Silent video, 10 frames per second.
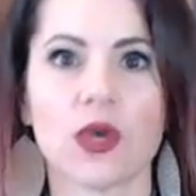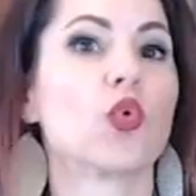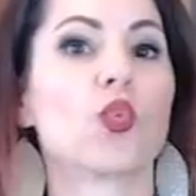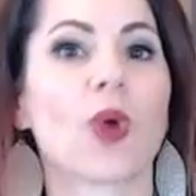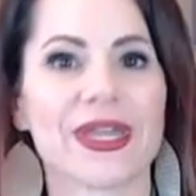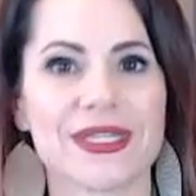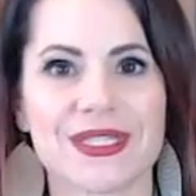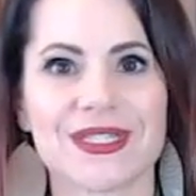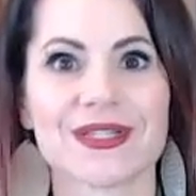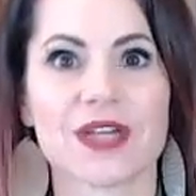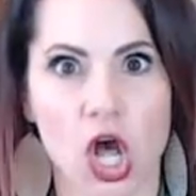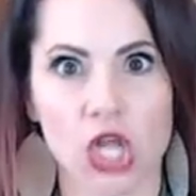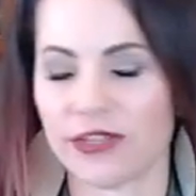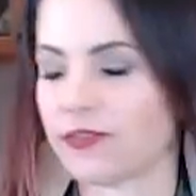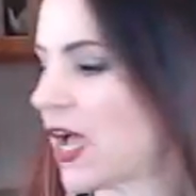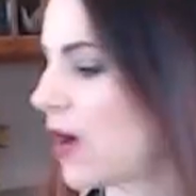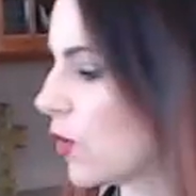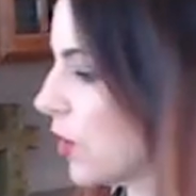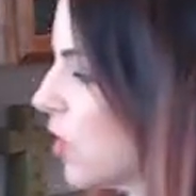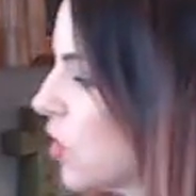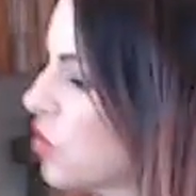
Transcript: riced cauliflower.